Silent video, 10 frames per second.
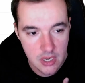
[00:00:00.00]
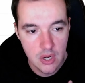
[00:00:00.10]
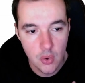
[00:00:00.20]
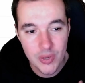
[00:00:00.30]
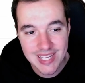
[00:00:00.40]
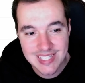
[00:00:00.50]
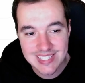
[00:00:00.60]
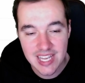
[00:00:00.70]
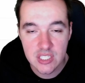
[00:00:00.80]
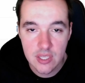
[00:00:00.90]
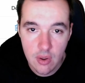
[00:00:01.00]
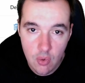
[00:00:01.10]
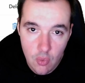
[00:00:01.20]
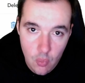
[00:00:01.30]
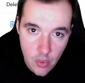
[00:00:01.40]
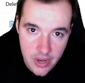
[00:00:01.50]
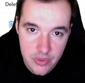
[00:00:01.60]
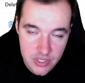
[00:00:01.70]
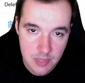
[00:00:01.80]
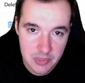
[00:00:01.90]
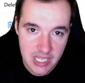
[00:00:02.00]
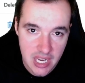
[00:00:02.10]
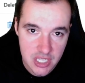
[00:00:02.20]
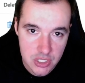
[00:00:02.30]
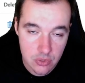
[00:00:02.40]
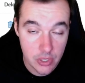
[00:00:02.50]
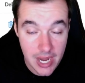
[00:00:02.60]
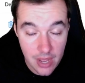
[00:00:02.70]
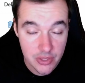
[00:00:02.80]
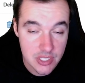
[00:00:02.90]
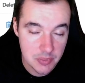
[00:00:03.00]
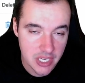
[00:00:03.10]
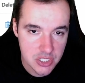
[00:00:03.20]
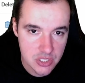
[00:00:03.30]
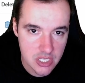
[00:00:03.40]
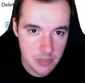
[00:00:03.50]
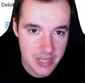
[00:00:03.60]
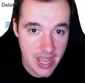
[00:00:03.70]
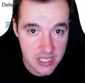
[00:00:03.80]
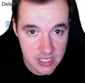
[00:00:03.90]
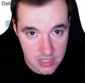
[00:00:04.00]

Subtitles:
We can state where this application or how this application is going to be accessed